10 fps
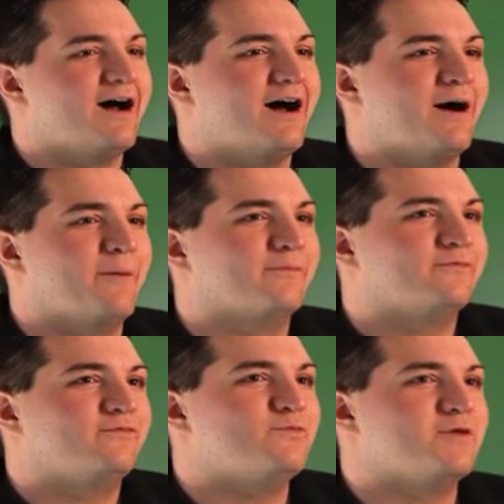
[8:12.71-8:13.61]
A
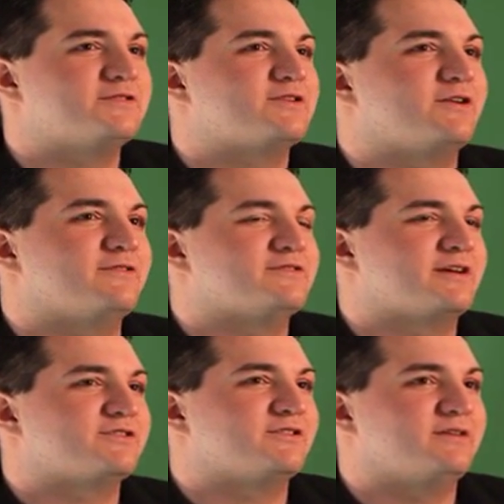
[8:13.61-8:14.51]
few months ago, I was
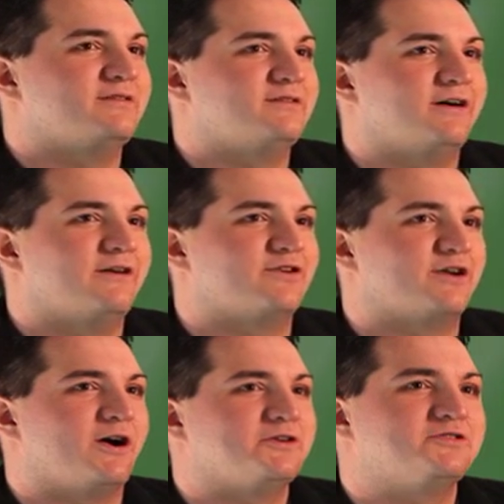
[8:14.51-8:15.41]
actually offered a
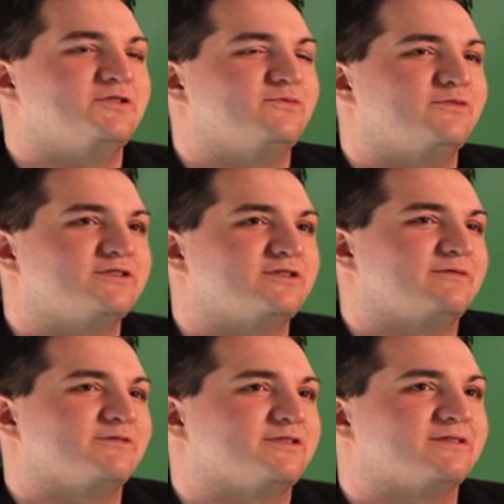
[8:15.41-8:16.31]
costume, which
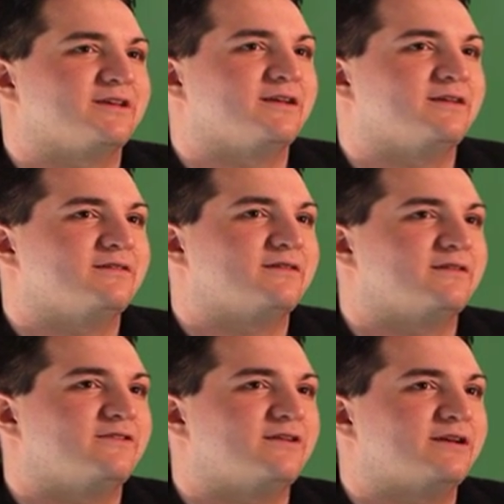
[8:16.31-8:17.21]
I wasn't gonna
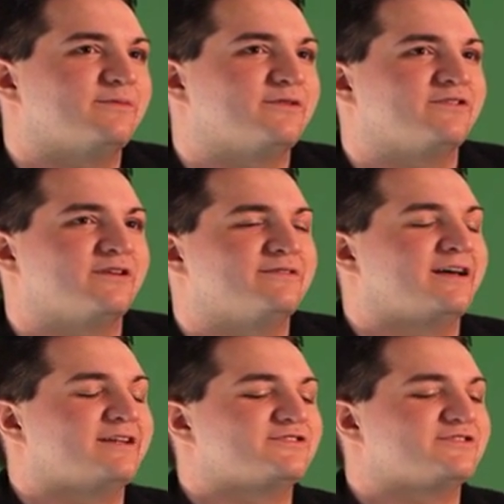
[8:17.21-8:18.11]
take up, because
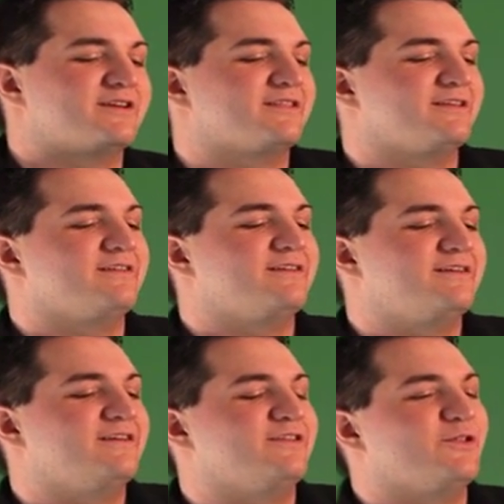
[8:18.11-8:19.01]
I just like the
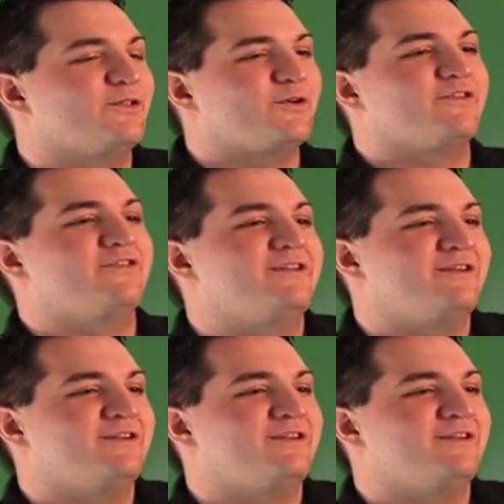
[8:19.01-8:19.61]
look of it.